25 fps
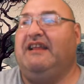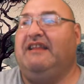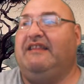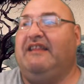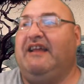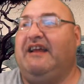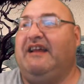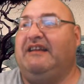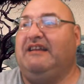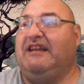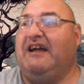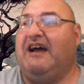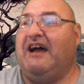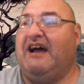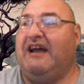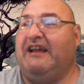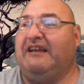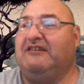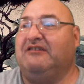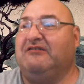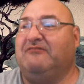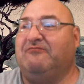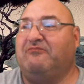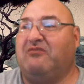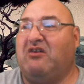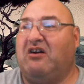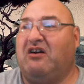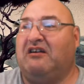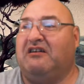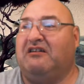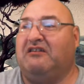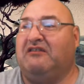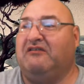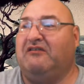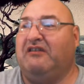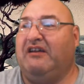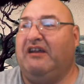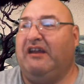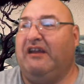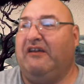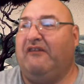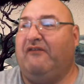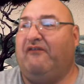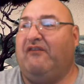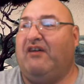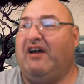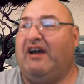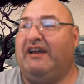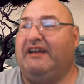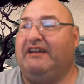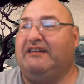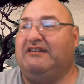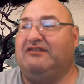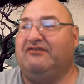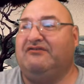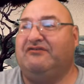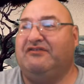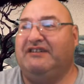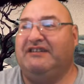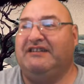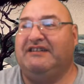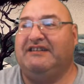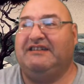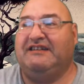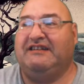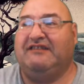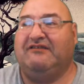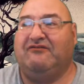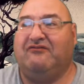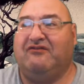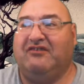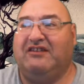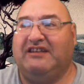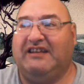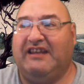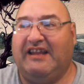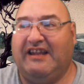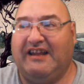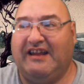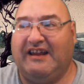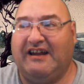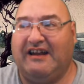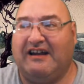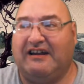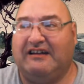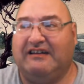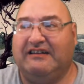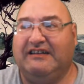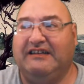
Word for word: that I could borrow if I treated it with care.